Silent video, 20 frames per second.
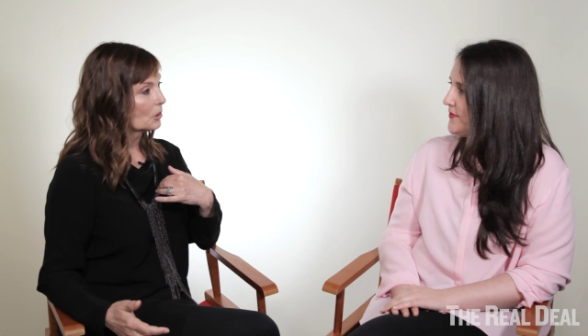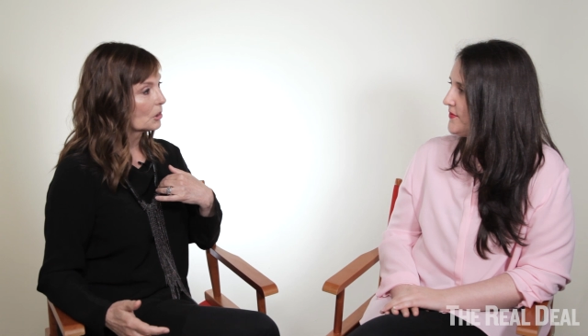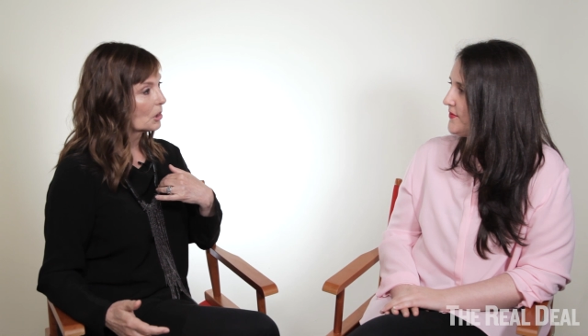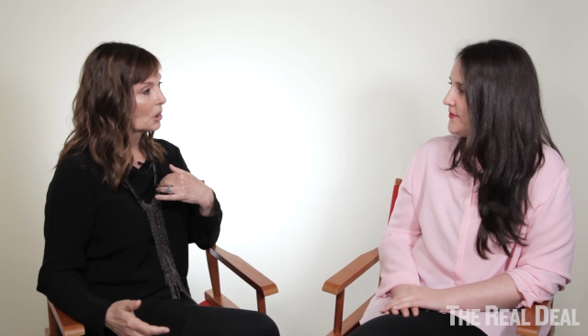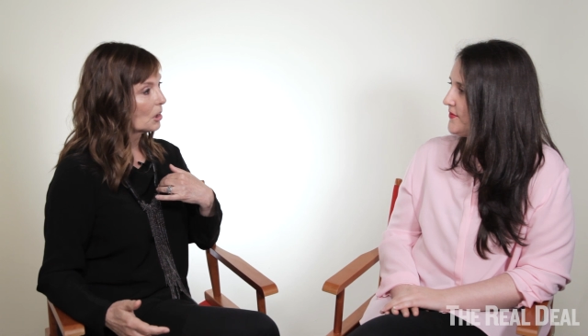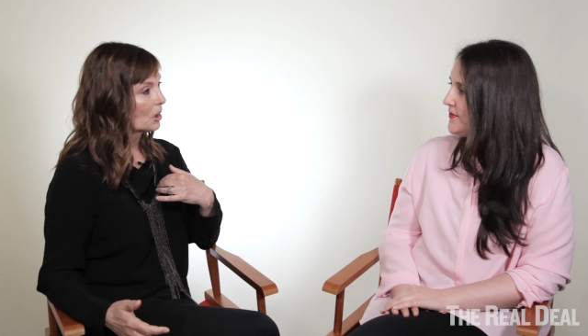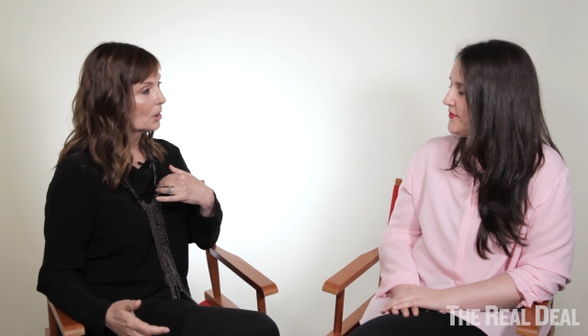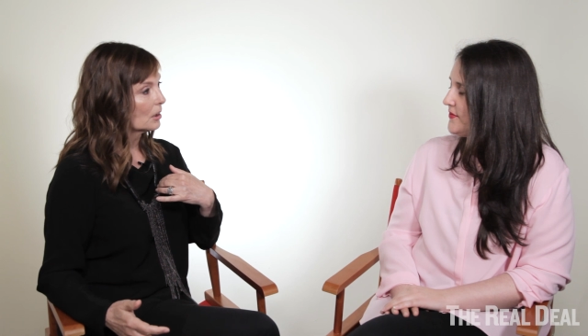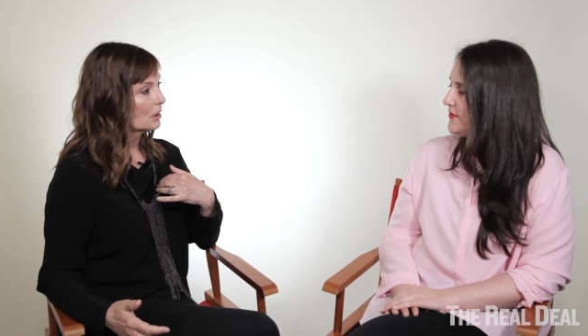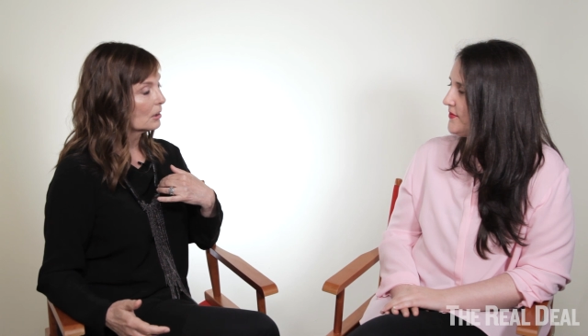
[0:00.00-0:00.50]

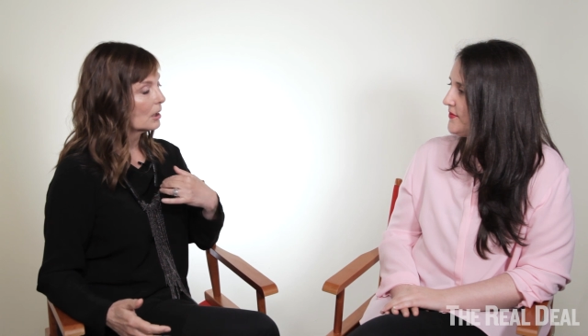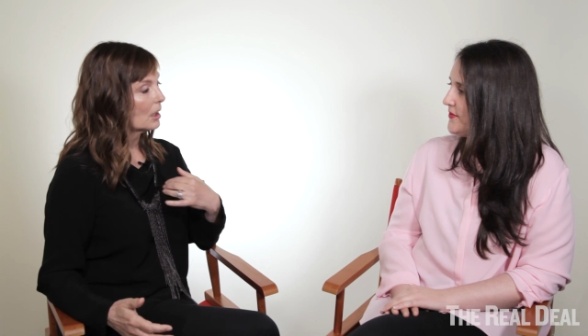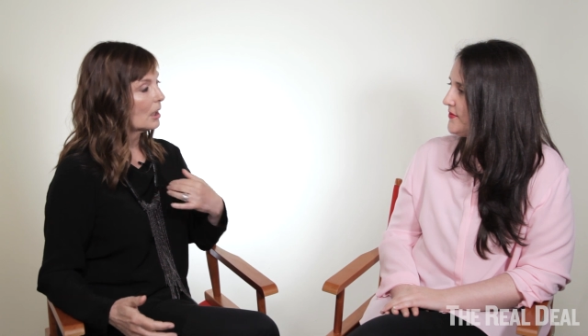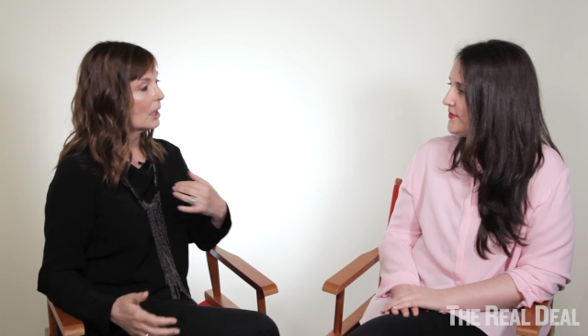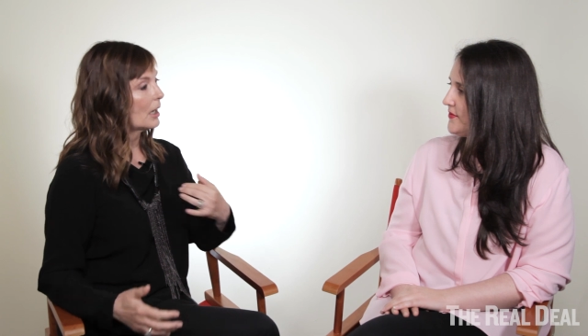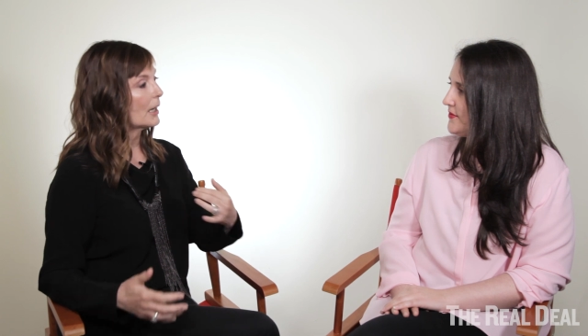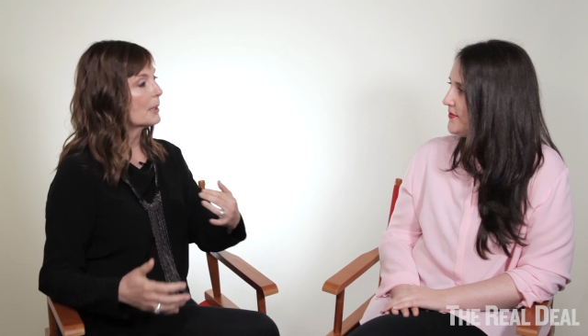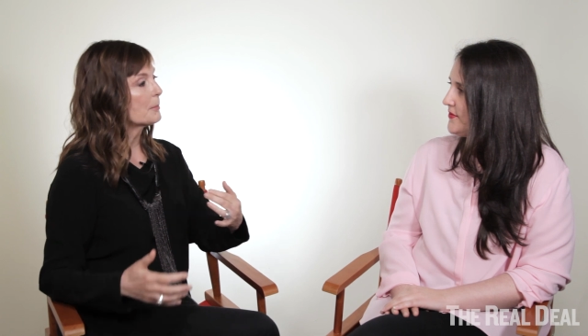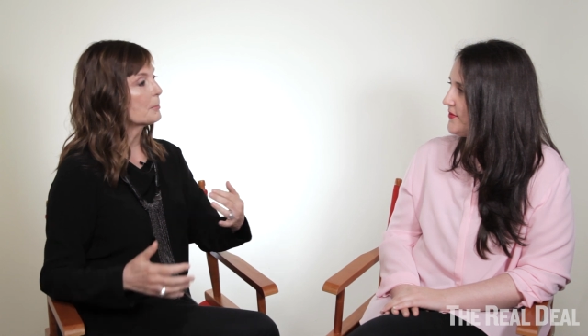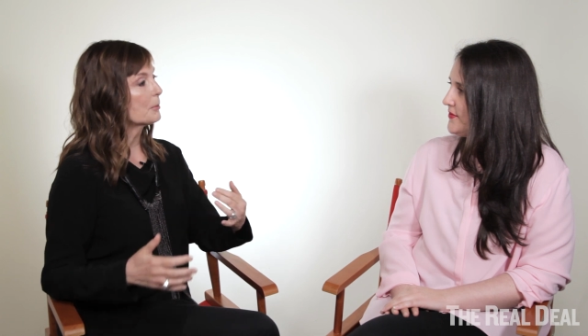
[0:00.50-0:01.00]
call,
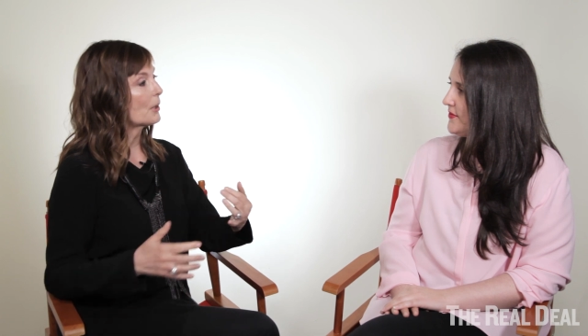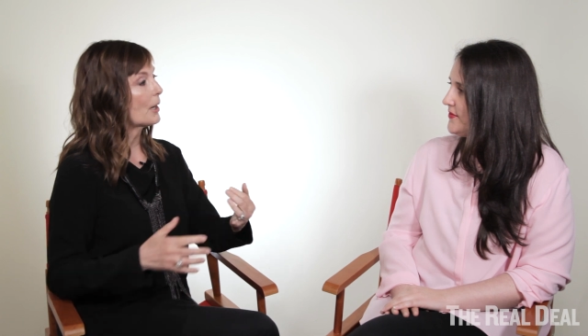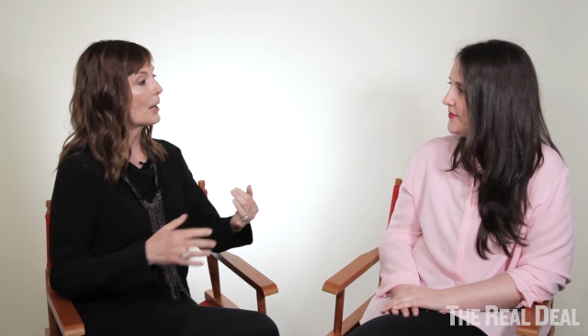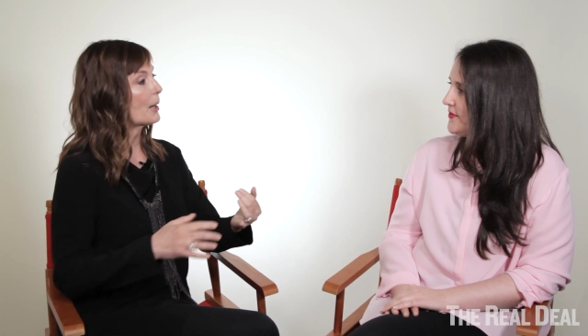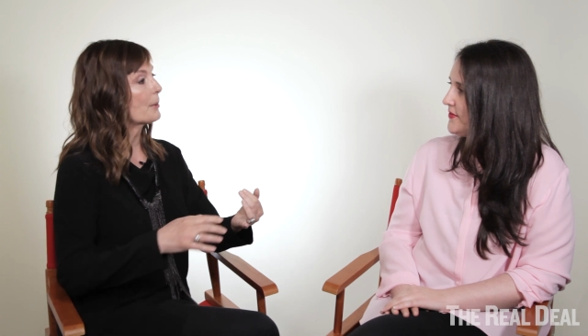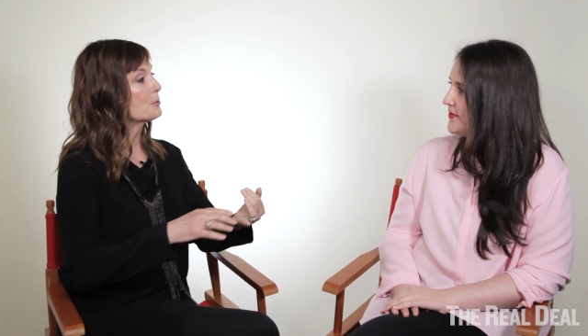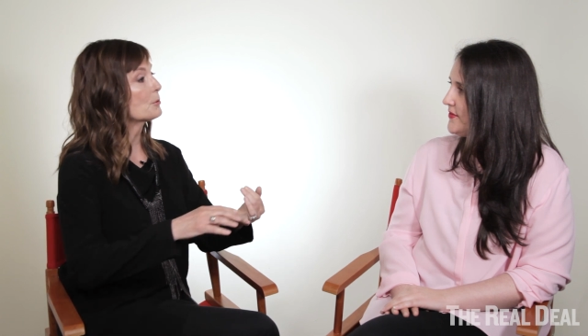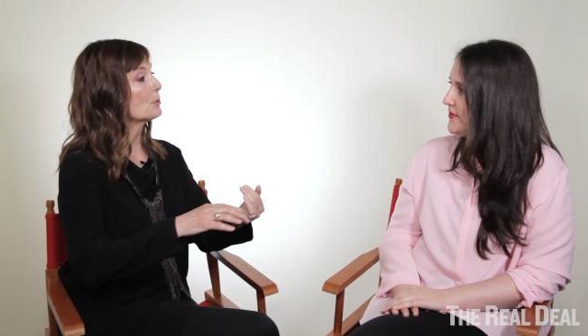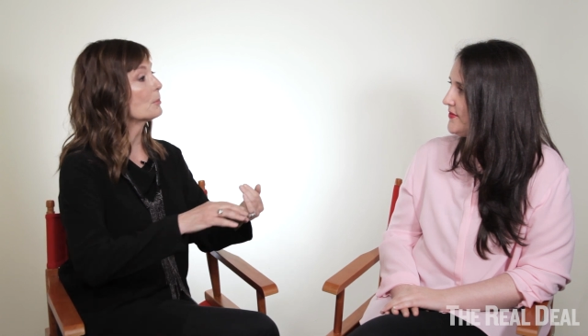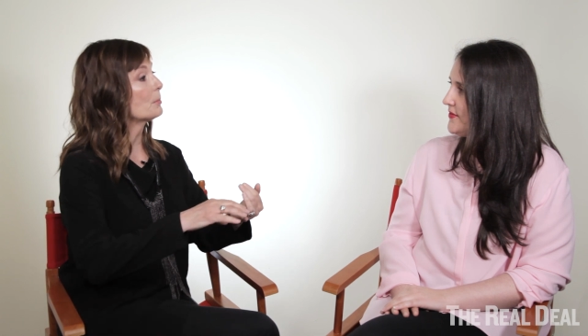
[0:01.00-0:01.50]
I
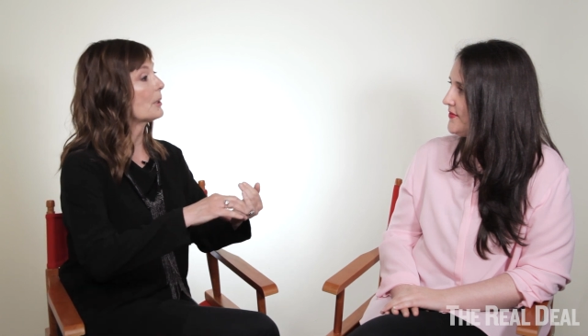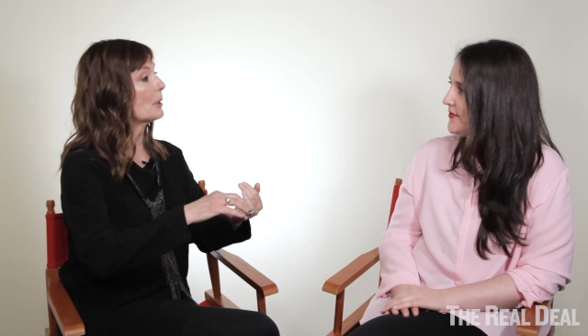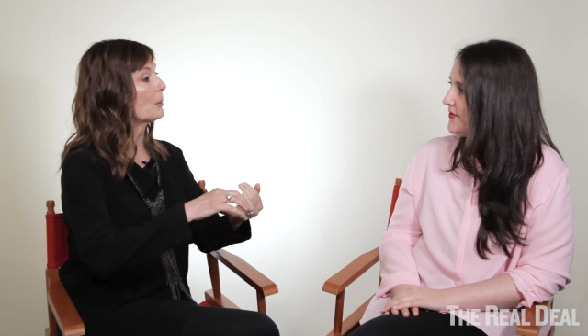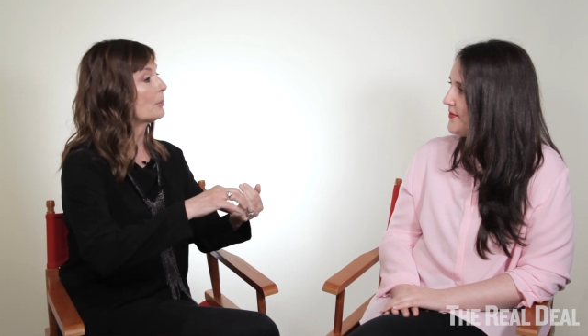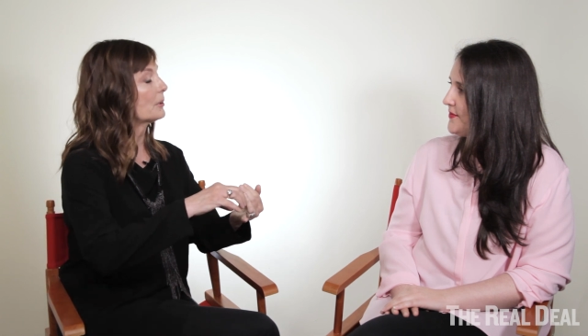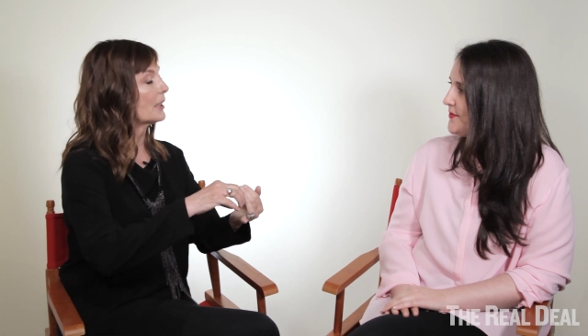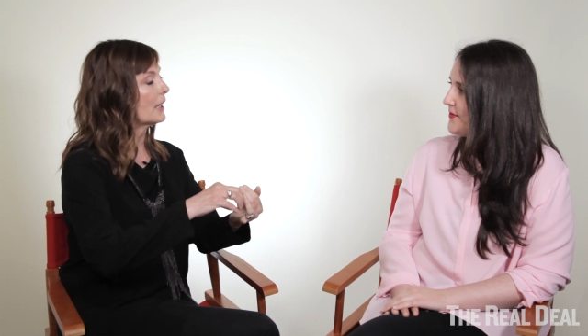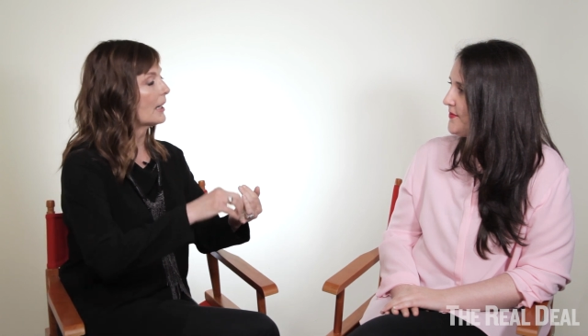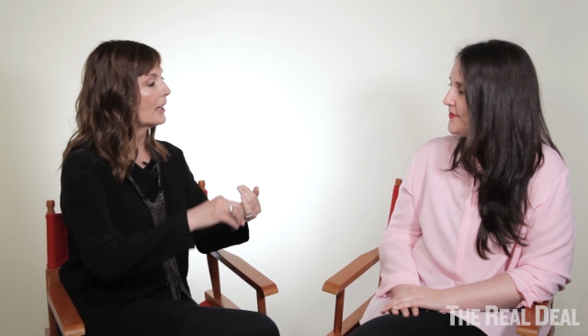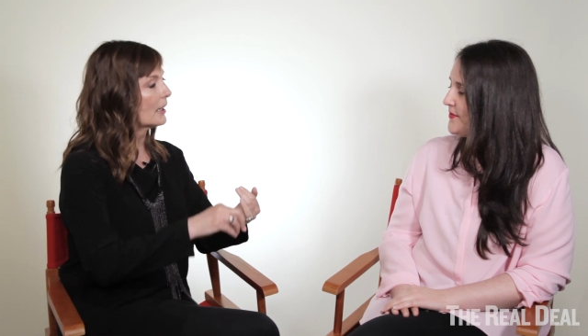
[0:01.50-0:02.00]
perhaps would be able
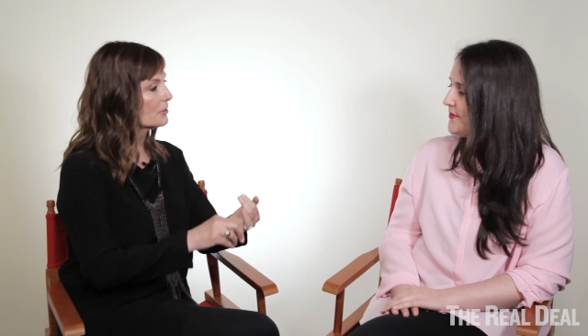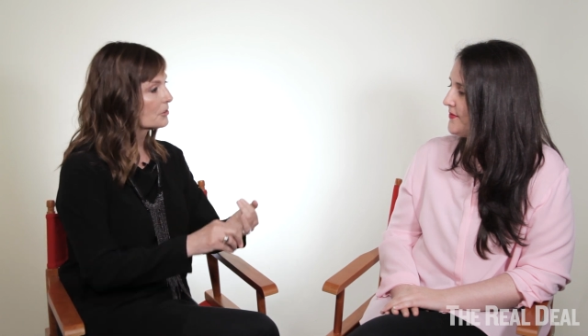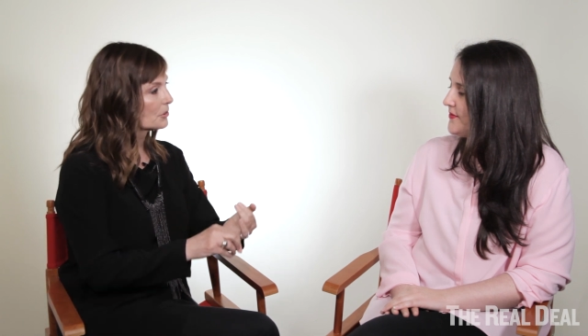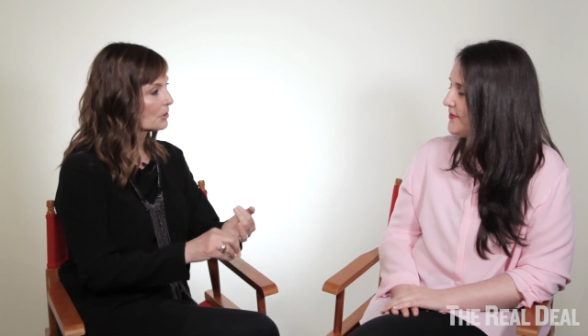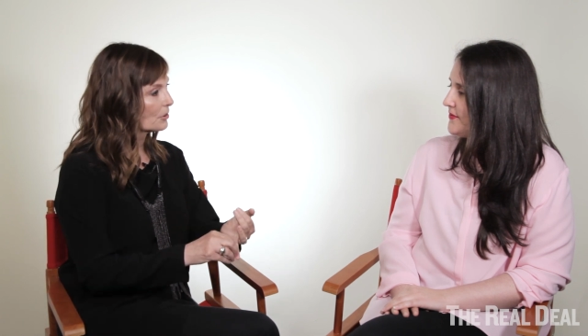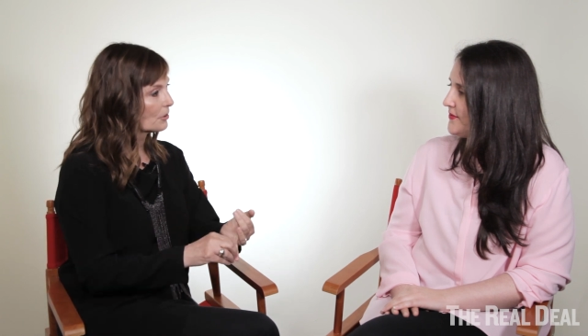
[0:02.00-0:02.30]
to answer